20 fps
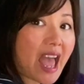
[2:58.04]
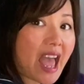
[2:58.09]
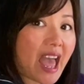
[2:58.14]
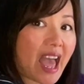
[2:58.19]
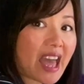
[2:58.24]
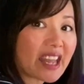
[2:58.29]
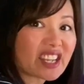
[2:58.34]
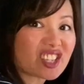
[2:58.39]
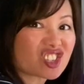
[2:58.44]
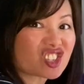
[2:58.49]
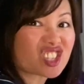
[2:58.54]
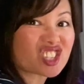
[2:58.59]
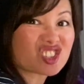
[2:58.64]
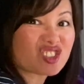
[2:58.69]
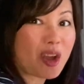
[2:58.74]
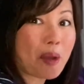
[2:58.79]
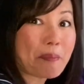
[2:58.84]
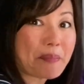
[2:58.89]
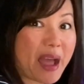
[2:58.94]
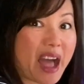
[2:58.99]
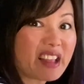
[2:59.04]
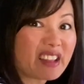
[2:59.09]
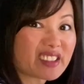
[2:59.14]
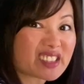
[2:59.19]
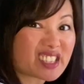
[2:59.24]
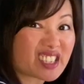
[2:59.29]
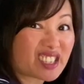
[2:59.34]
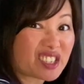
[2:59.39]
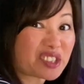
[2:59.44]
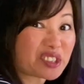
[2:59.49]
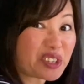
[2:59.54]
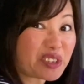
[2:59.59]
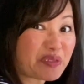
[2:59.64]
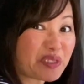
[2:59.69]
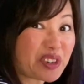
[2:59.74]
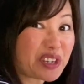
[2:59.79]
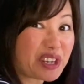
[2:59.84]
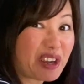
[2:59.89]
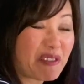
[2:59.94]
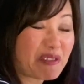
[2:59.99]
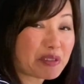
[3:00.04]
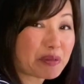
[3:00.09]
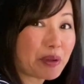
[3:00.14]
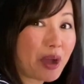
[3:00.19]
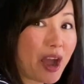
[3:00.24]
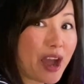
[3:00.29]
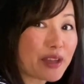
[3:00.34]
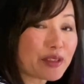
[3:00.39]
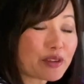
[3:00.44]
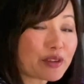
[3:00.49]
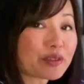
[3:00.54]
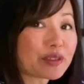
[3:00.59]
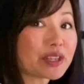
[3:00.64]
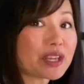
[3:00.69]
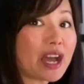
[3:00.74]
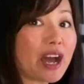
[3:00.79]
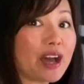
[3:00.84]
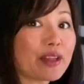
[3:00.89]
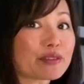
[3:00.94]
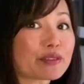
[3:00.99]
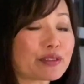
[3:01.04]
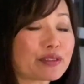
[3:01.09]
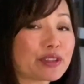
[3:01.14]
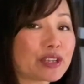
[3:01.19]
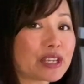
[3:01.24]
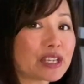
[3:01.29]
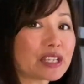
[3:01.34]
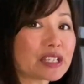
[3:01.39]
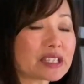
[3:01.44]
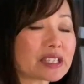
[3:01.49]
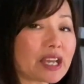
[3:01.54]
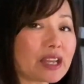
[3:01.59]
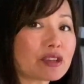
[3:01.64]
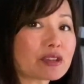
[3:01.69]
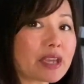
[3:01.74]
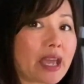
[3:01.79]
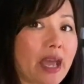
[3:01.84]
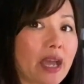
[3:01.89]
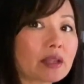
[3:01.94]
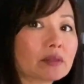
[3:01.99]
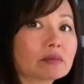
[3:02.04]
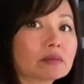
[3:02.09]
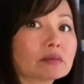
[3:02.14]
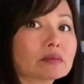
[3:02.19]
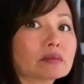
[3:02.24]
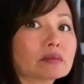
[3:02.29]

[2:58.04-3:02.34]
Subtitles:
and it's just not balanced. It doesn't look very comfortable either. The other thing is that you can't